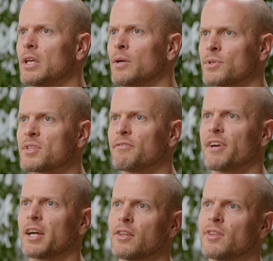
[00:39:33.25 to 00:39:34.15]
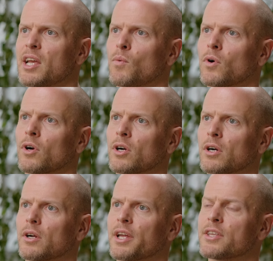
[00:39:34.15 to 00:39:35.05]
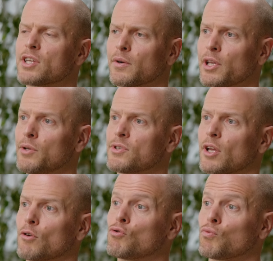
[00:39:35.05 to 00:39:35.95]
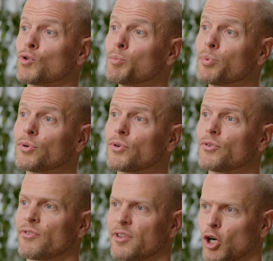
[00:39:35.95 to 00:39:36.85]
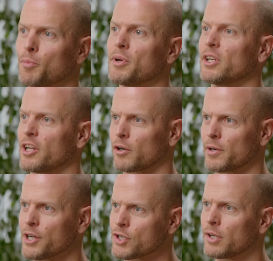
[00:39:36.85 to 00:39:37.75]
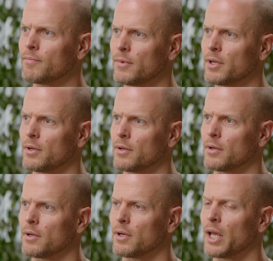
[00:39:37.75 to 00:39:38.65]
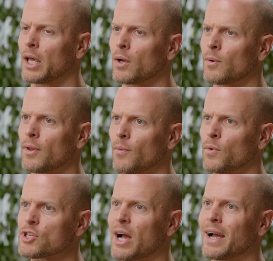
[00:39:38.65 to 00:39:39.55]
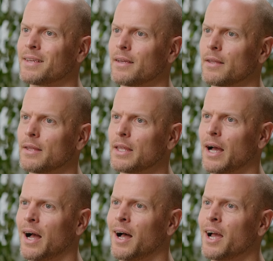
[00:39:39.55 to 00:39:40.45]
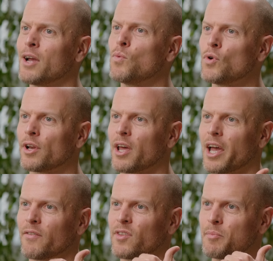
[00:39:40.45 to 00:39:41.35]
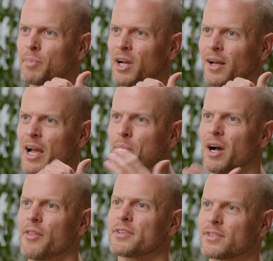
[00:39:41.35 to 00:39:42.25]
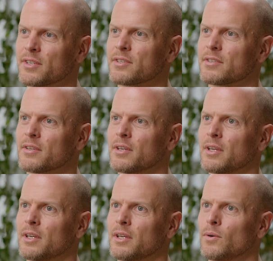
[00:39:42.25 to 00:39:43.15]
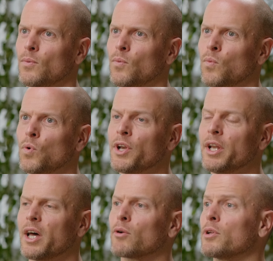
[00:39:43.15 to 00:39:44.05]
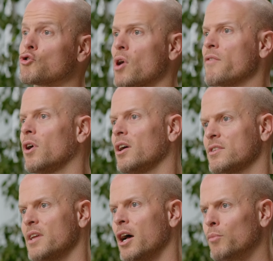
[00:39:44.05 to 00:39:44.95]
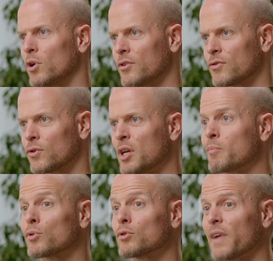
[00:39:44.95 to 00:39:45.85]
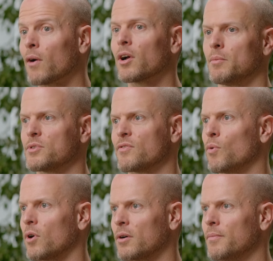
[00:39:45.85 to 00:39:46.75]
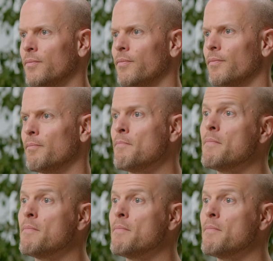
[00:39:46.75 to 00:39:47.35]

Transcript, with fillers: It was the fact that they were considering using group therapy and integration, which I, I would have the hypothesis would not only drive costs down, but also improve outcomes for mm.